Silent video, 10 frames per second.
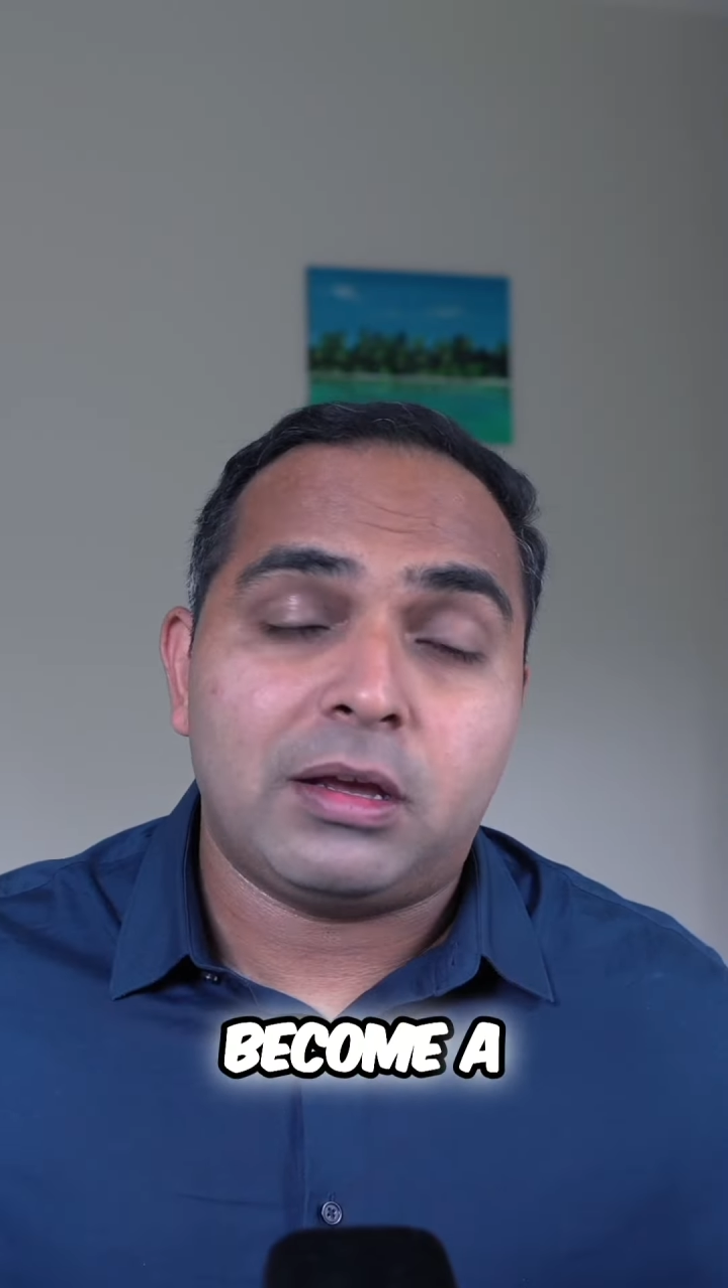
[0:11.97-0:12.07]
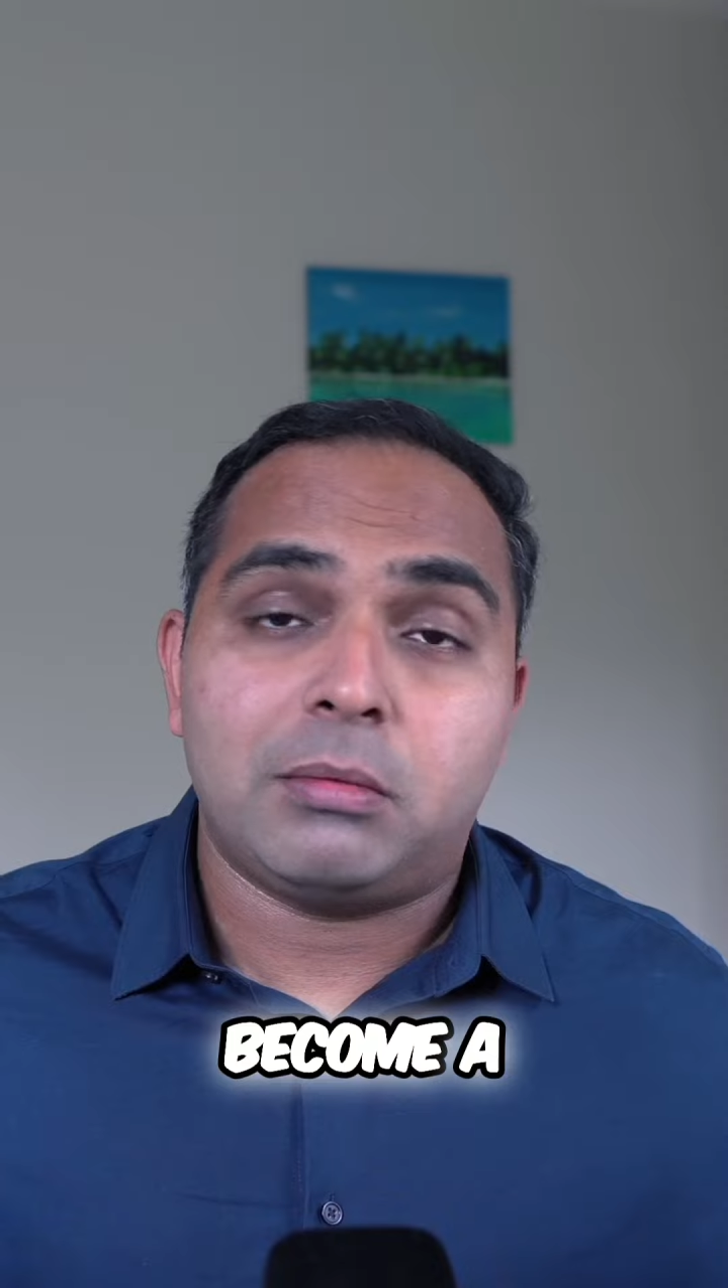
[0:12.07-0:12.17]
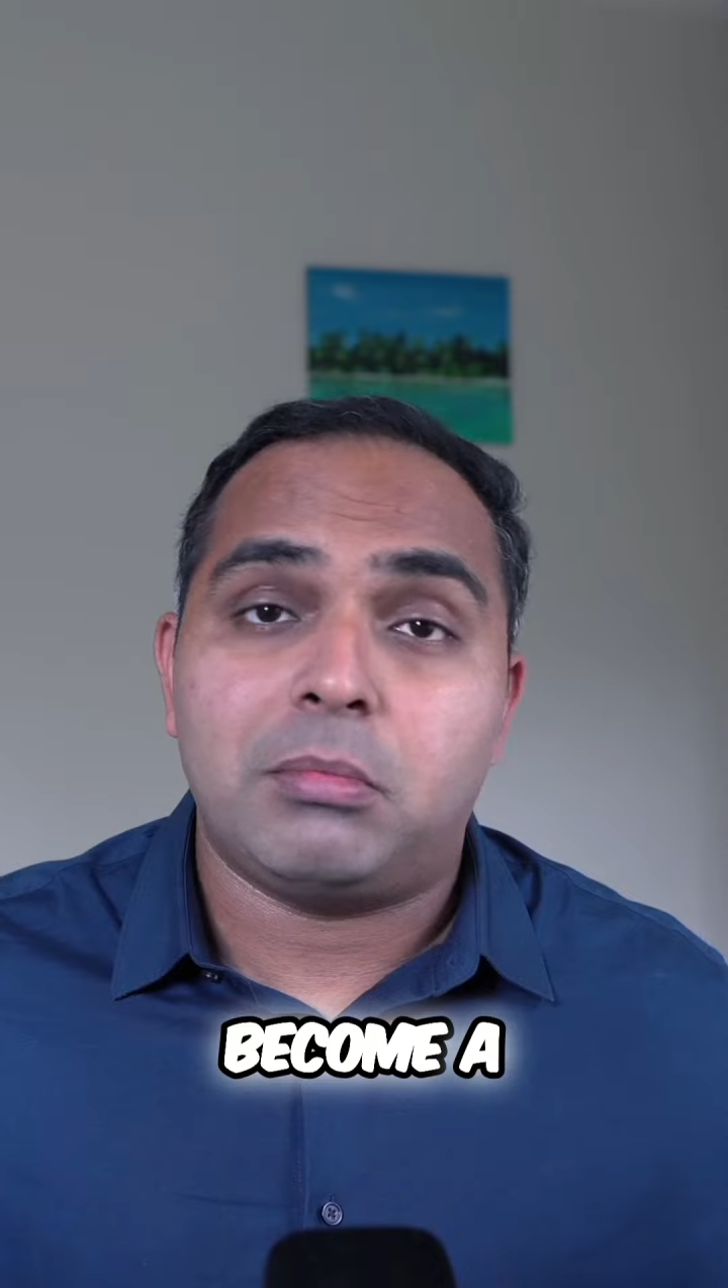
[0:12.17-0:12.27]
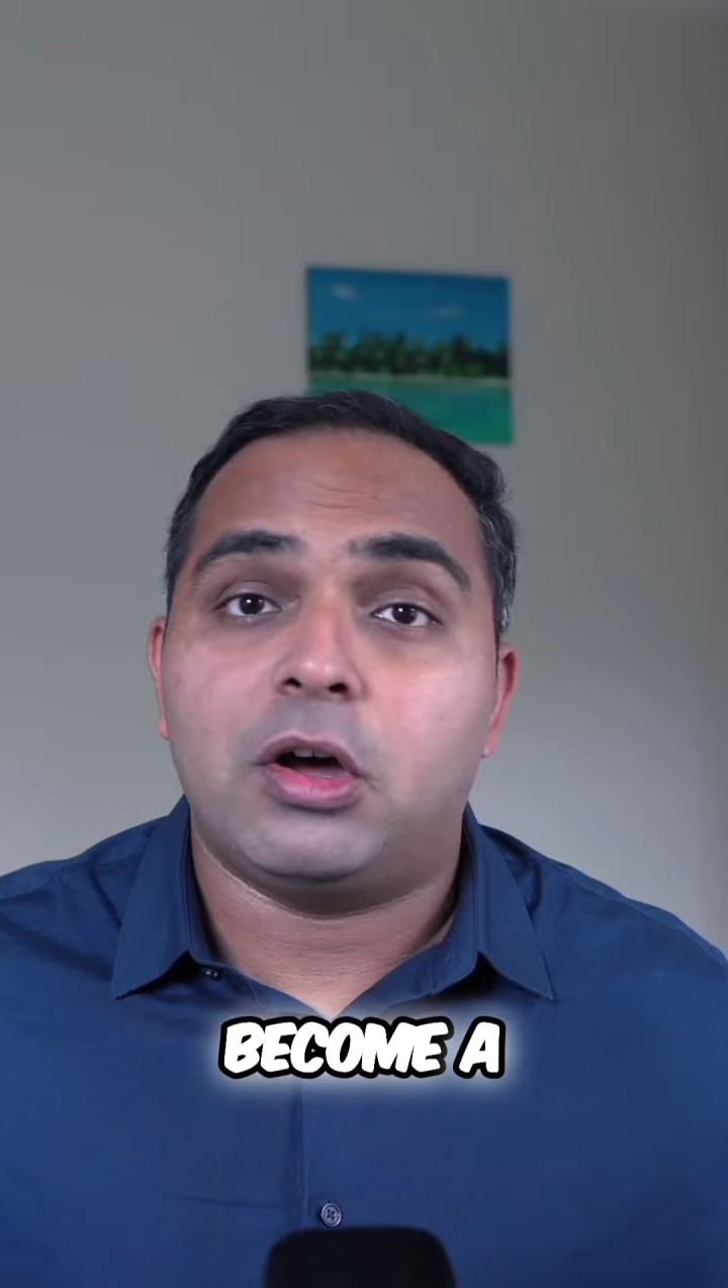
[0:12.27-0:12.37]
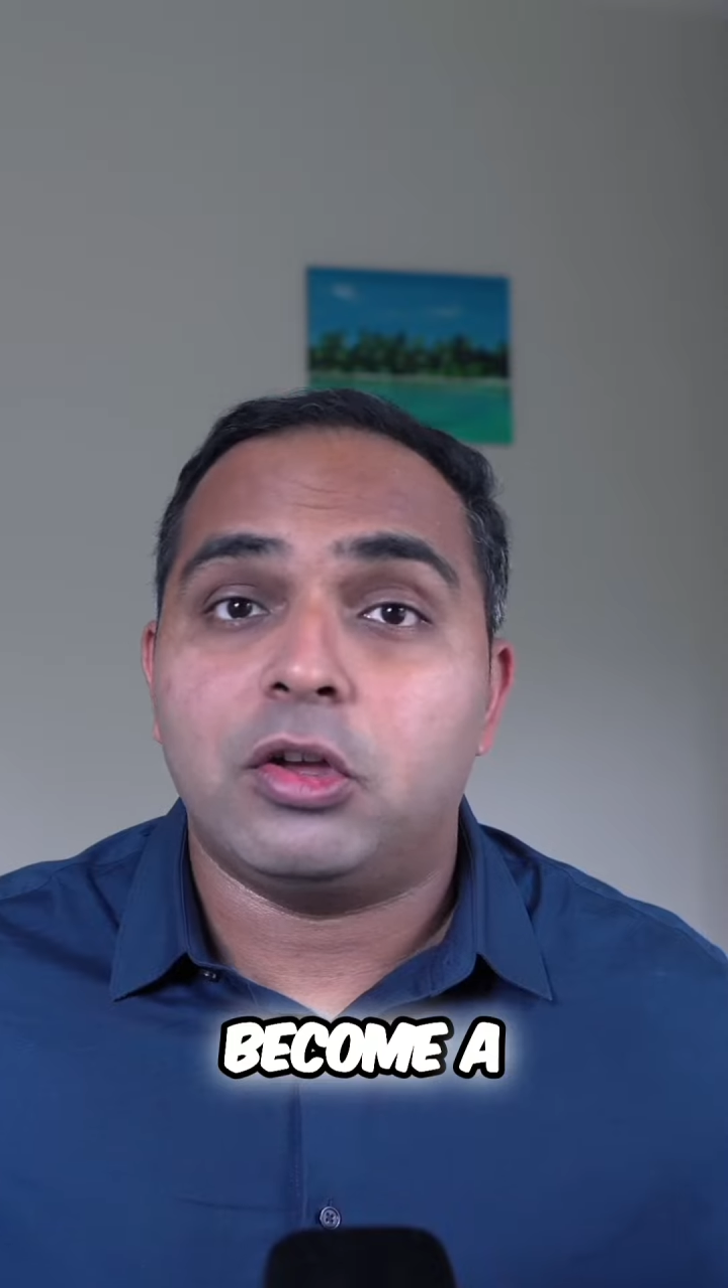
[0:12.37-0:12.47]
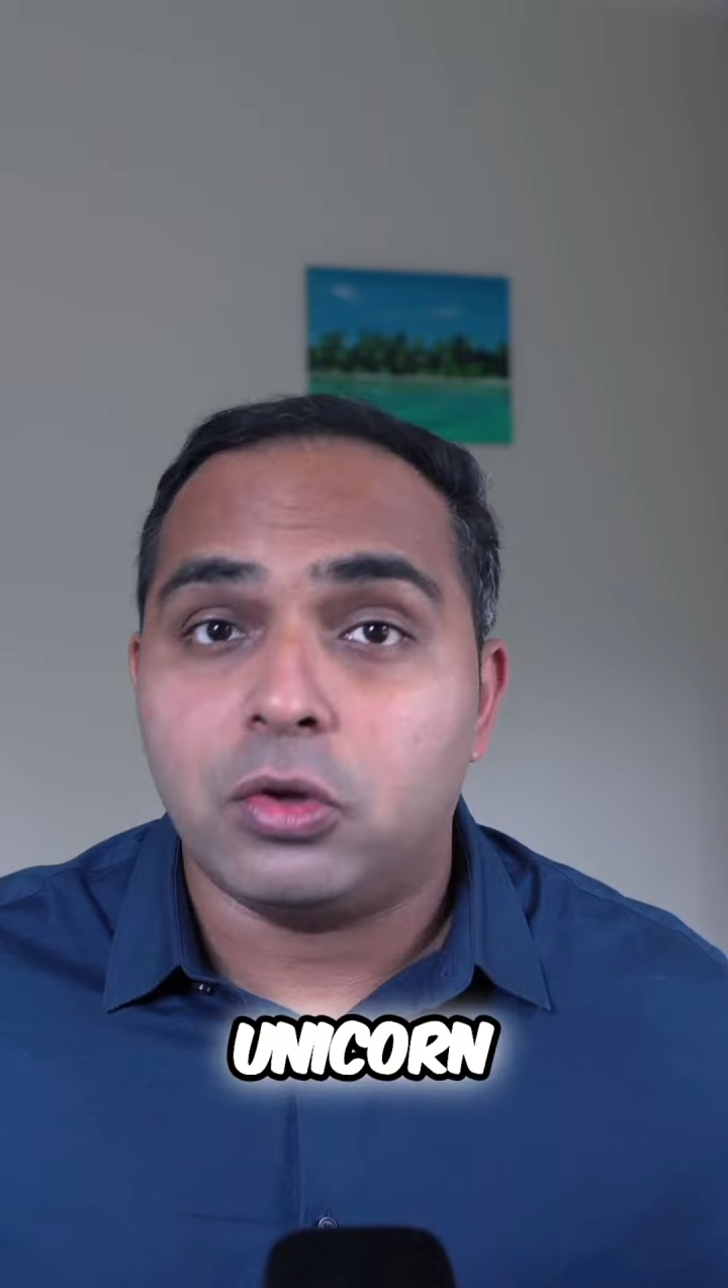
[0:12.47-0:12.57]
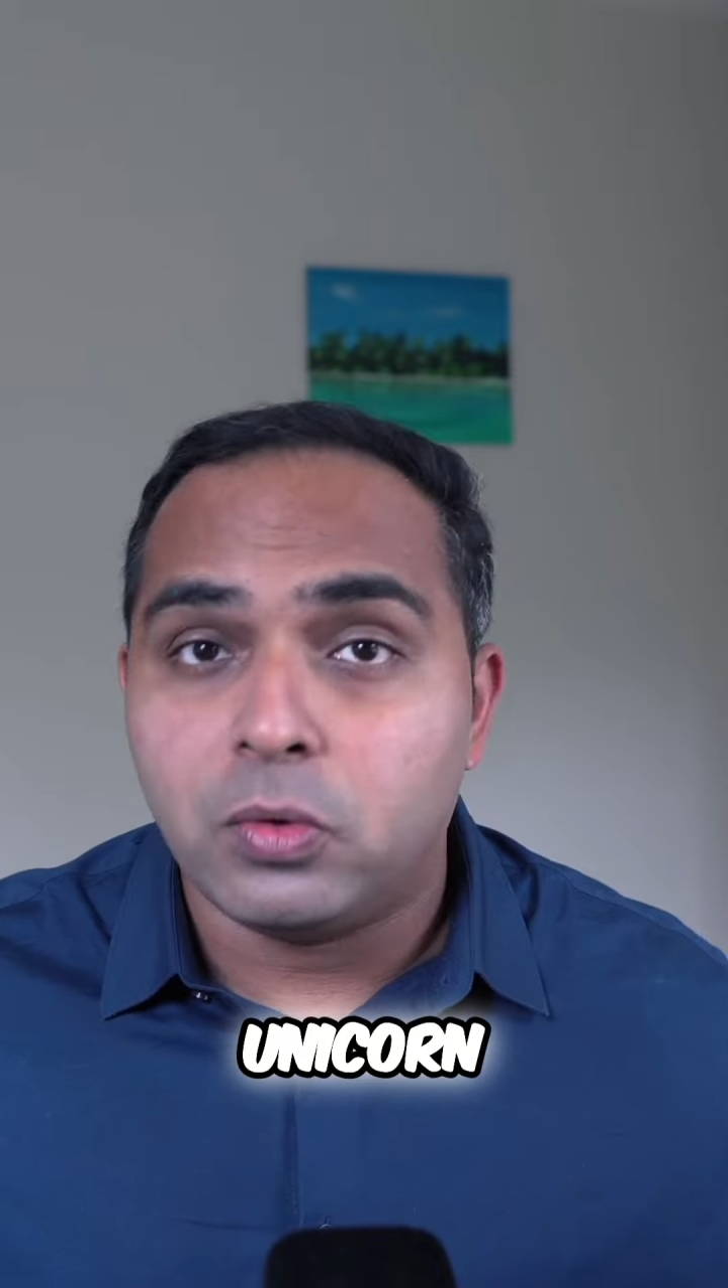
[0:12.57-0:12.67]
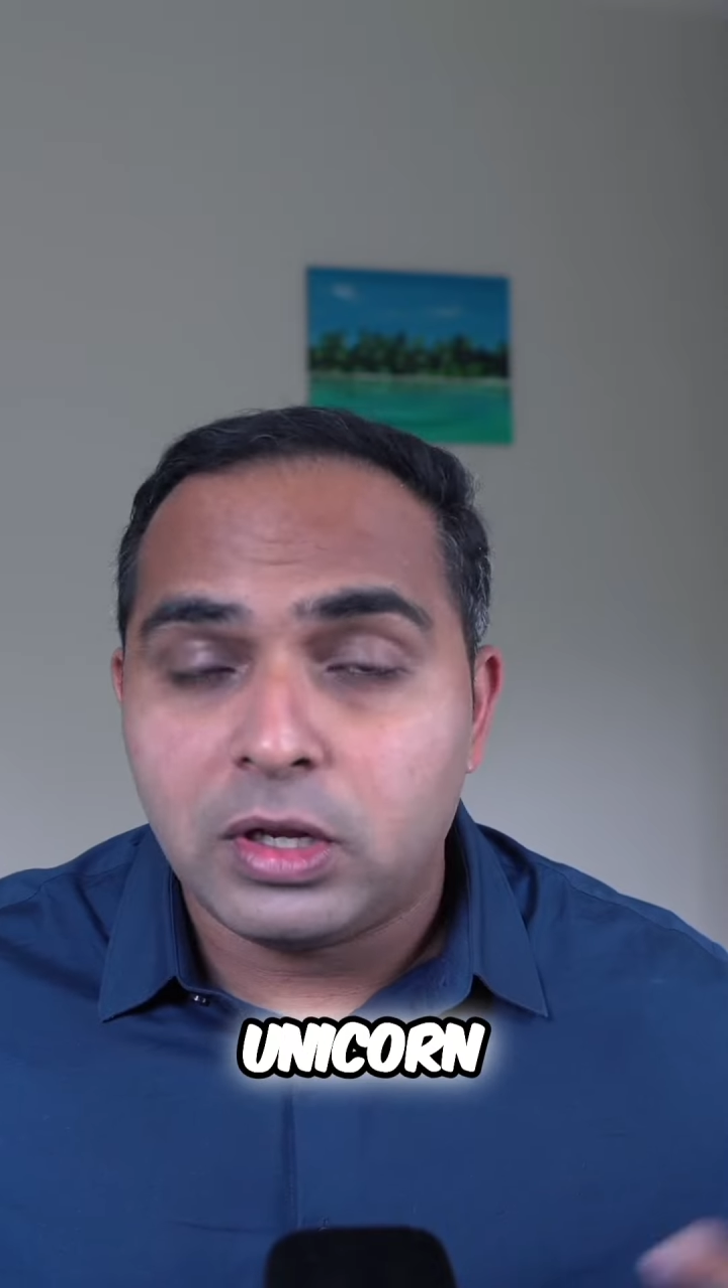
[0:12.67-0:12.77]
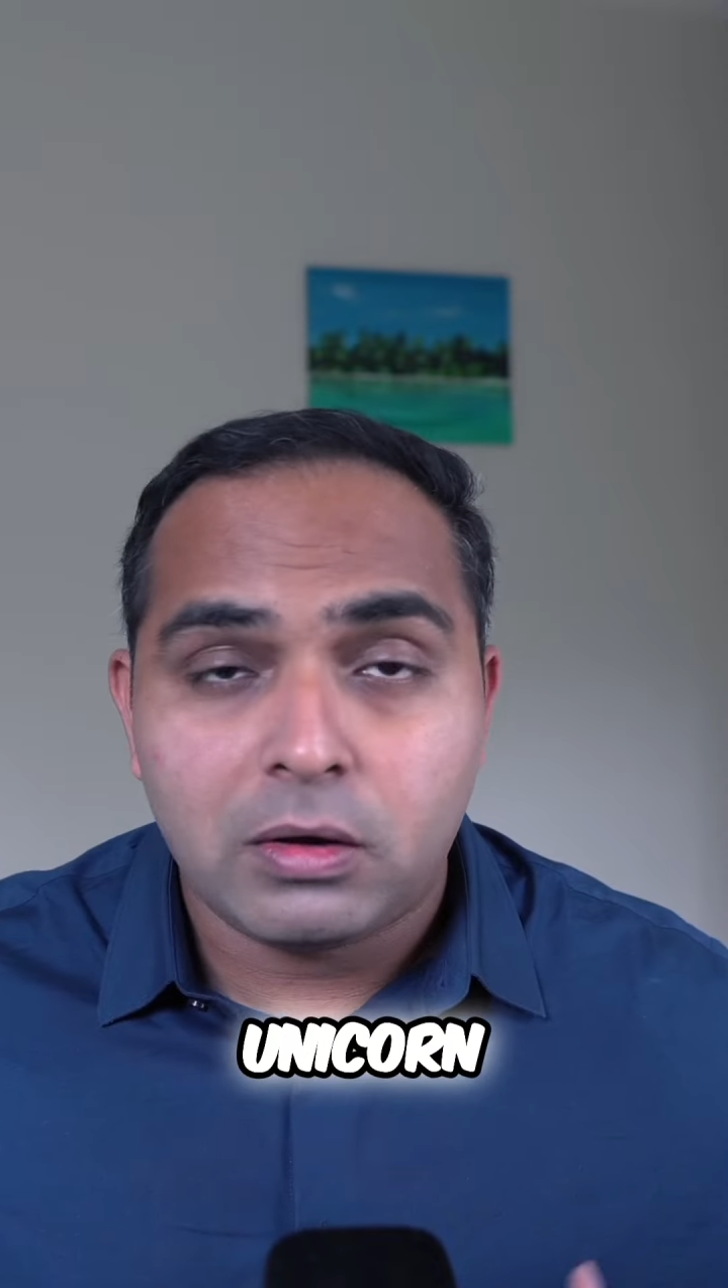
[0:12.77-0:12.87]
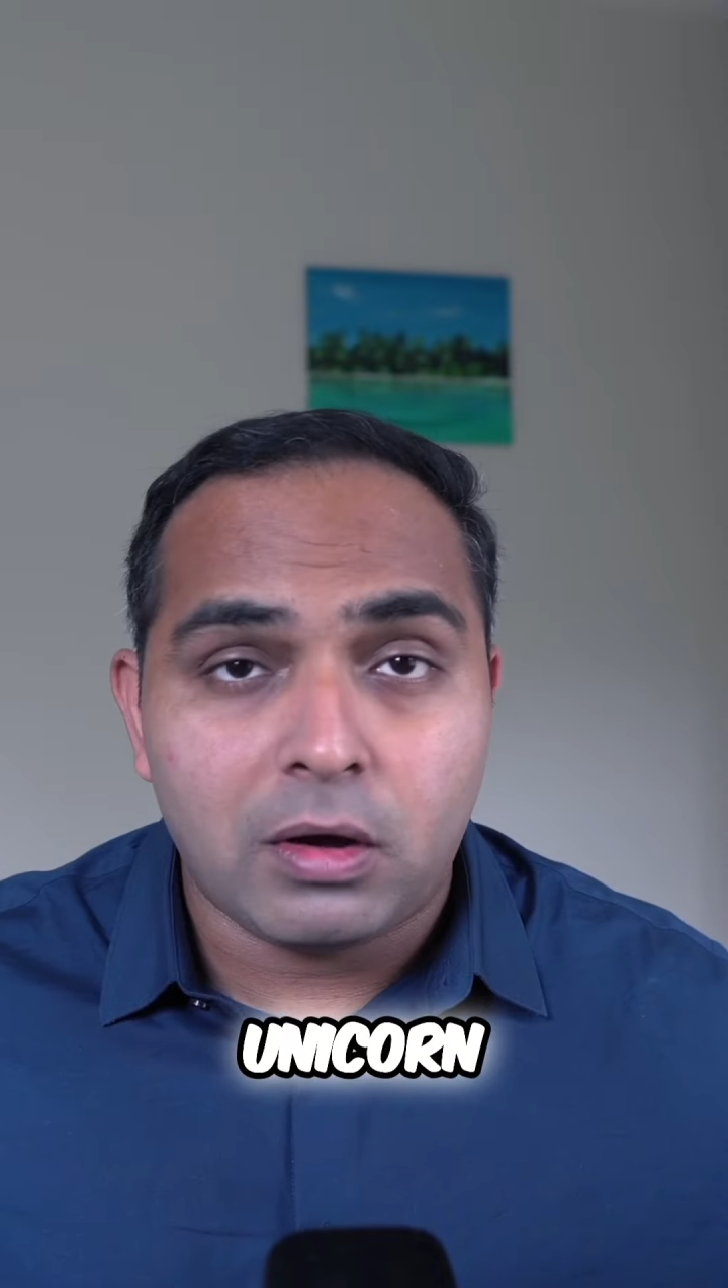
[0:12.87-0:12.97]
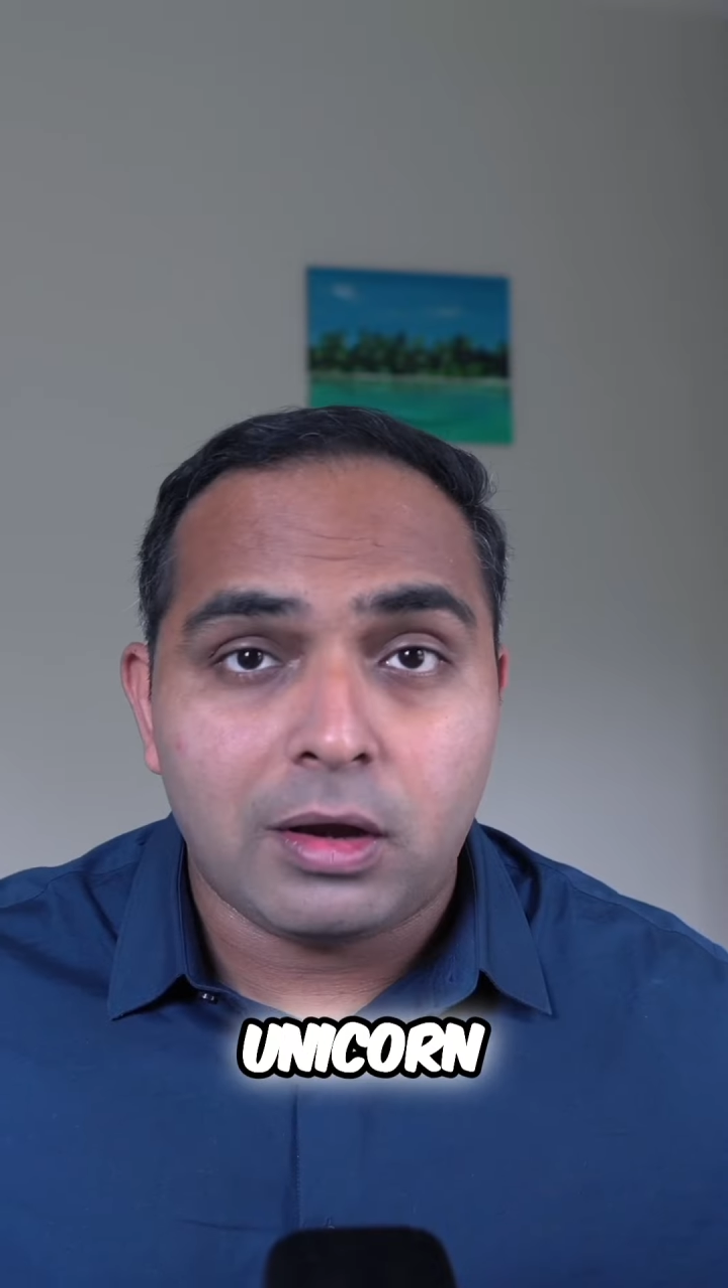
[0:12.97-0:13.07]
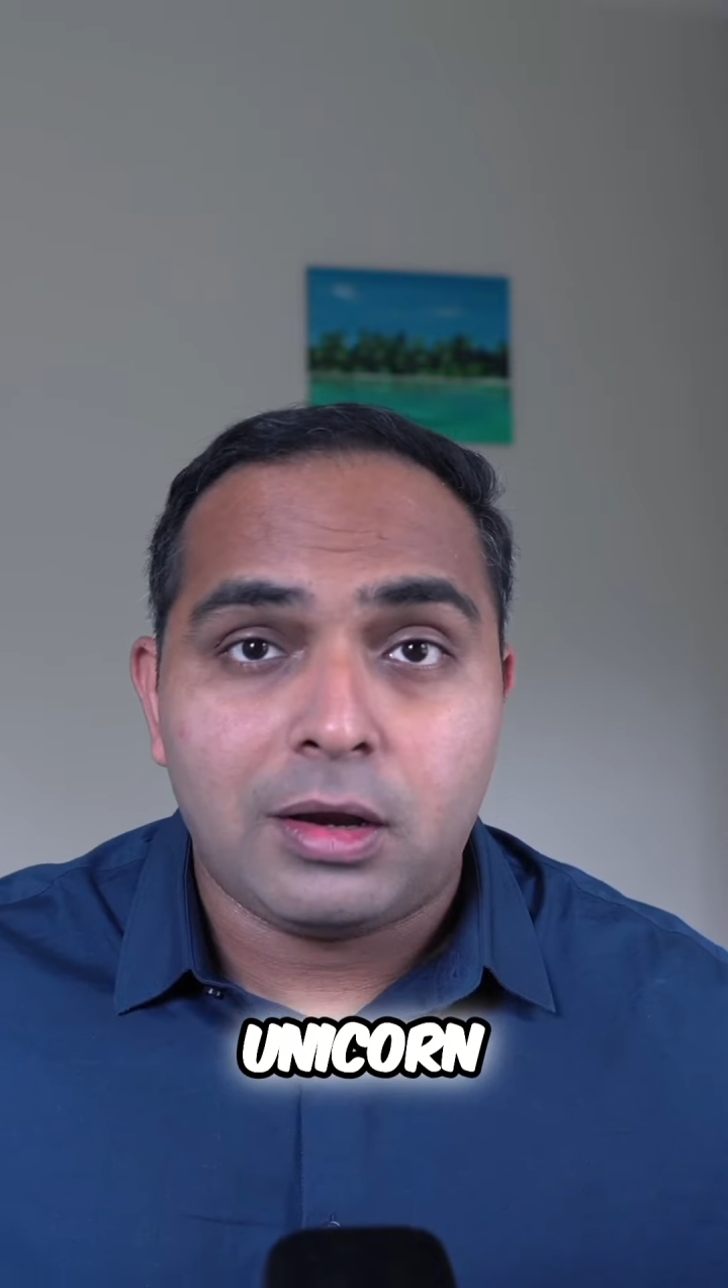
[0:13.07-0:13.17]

a unicorn.